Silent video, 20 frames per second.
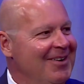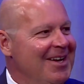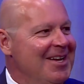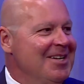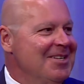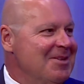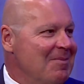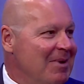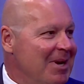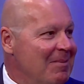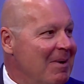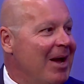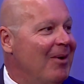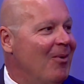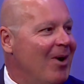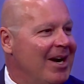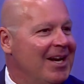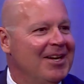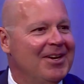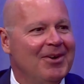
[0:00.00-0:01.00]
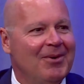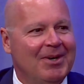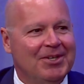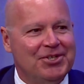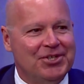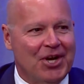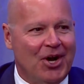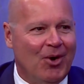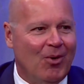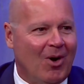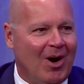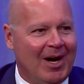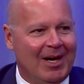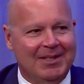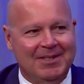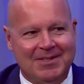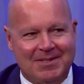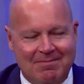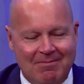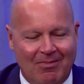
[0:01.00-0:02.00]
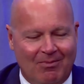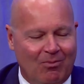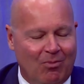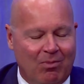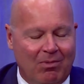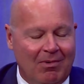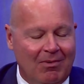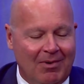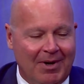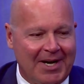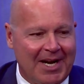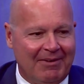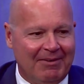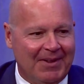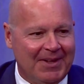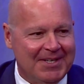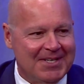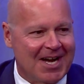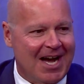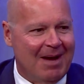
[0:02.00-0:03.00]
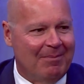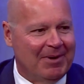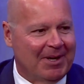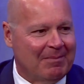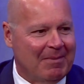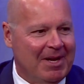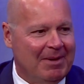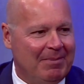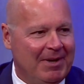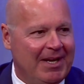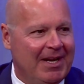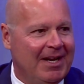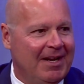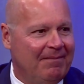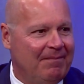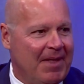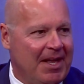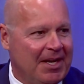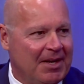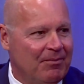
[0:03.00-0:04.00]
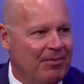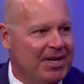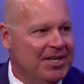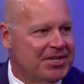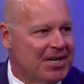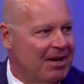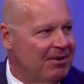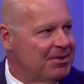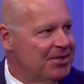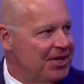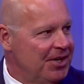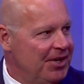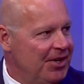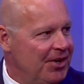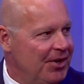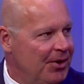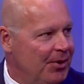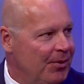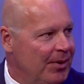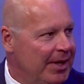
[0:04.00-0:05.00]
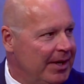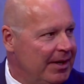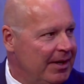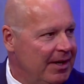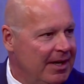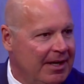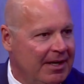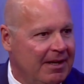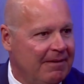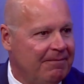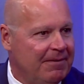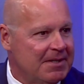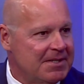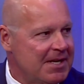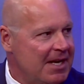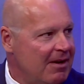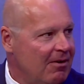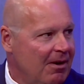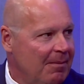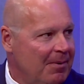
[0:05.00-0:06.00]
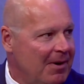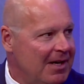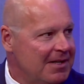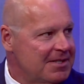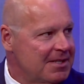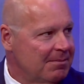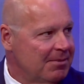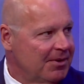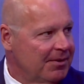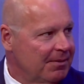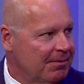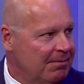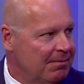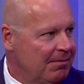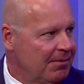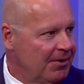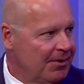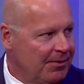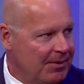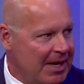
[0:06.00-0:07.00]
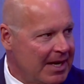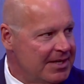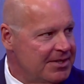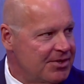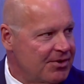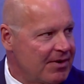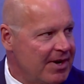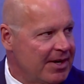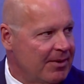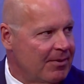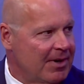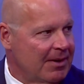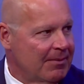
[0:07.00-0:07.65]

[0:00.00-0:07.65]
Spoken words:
somebody might want to do a show on whatever the topic may be. If they can reach out to you, and if it's at all possible, you guys try to work